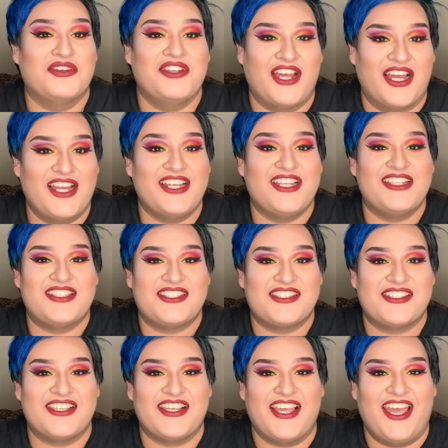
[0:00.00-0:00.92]

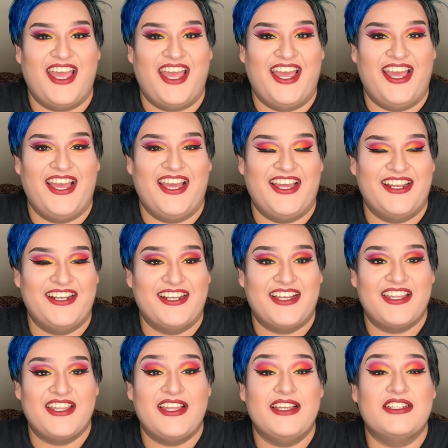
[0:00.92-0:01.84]
Nights, and
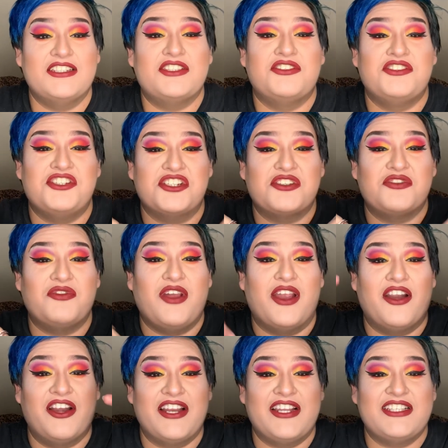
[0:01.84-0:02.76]
it's just
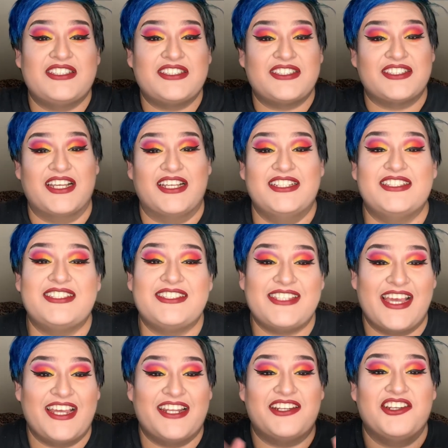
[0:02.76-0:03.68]
very
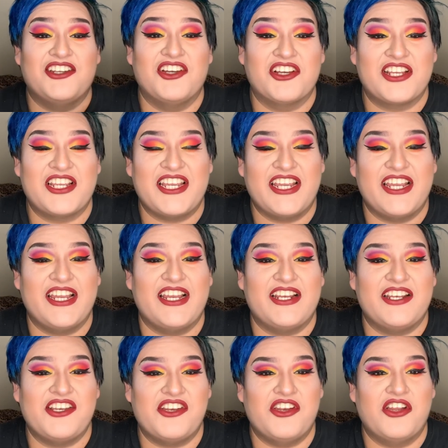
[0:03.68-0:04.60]
sunset
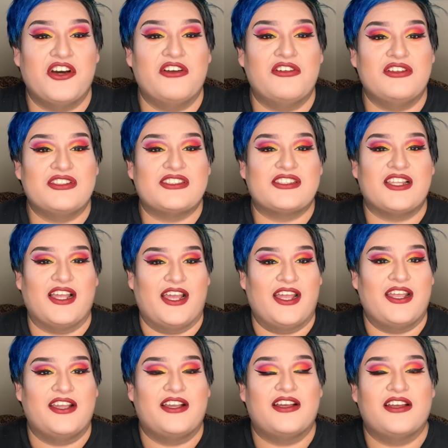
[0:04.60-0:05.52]
looking. It's
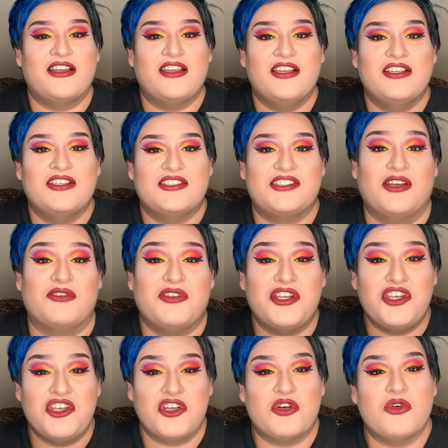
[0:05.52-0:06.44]
like
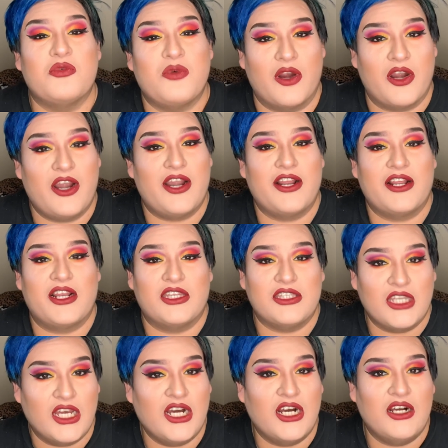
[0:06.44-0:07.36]
something you can wear at a
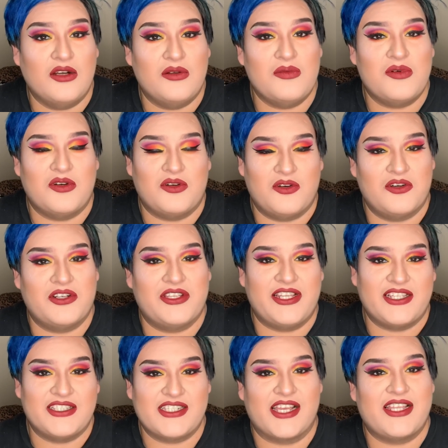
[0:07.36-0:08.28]
club or
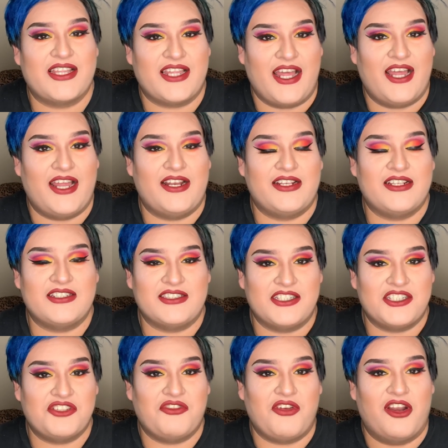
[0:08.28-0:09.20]
things like that, because
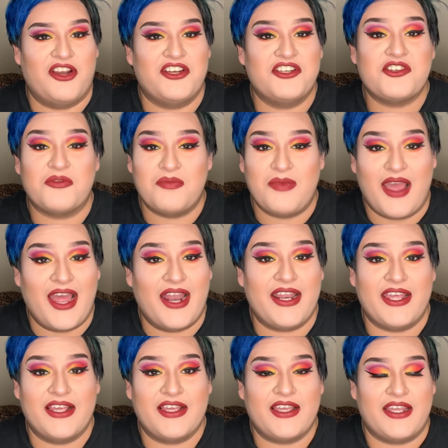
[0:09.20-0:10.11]
it's very
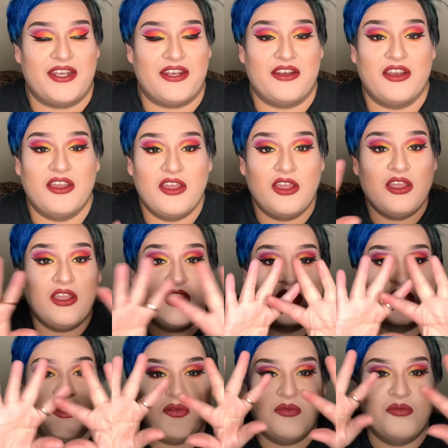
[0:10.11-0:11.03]
dramatic and
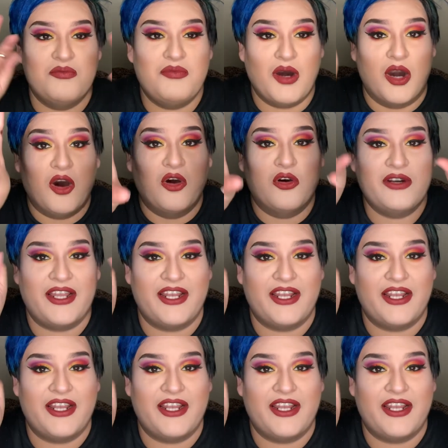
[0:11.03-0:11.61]
bold